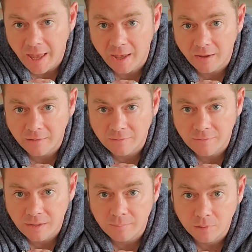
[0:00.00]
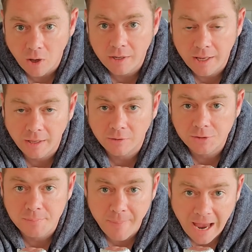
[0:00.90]
and the blonde
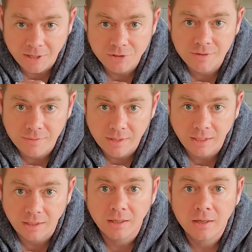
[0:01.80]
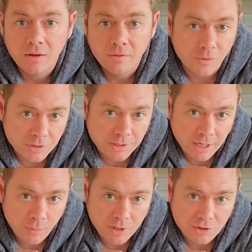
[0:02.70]
ales matched the forced
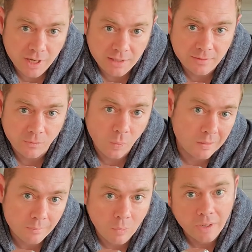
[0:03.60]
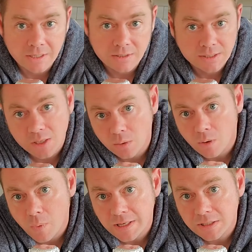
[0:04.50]
attenuation test of
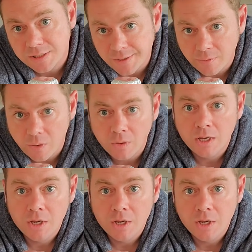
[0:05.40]
1.010.